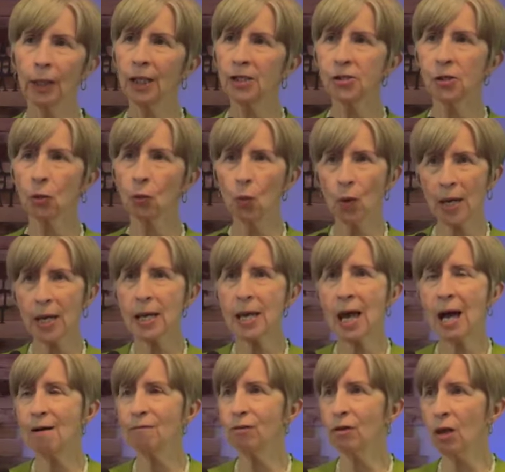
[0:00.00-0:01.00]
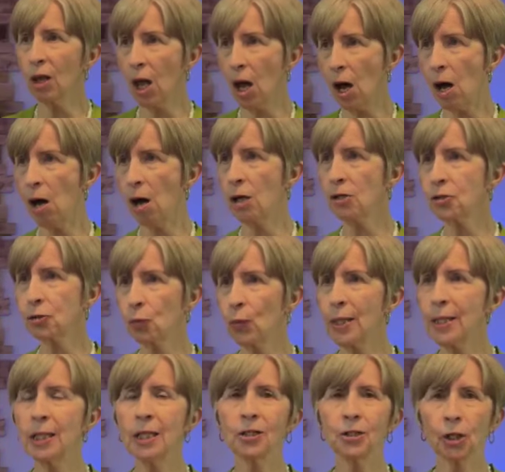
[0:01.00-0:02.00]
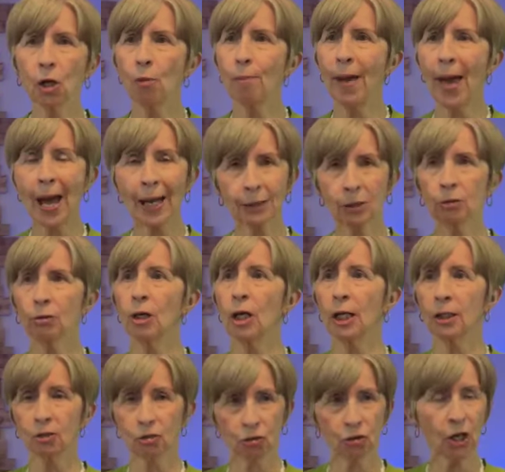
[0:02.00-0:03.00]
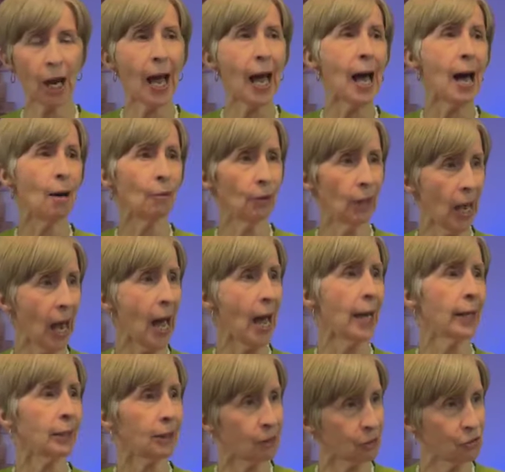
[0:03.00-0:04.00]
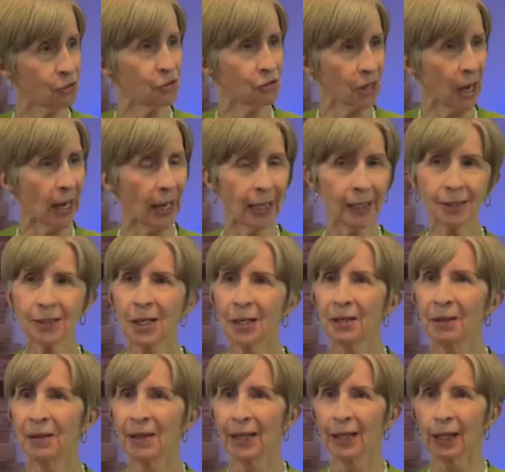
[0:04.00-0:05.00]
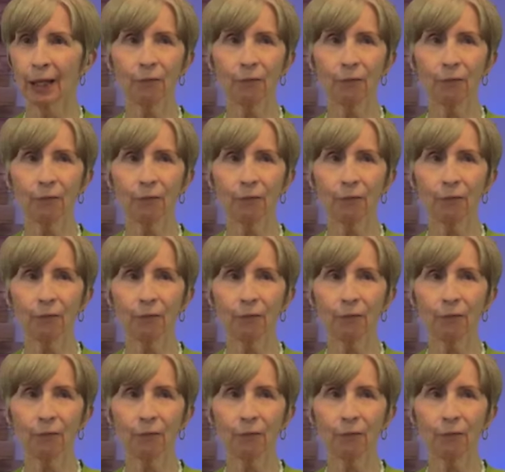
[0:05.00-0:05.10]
Well, listen, we need to go back to a childlike state,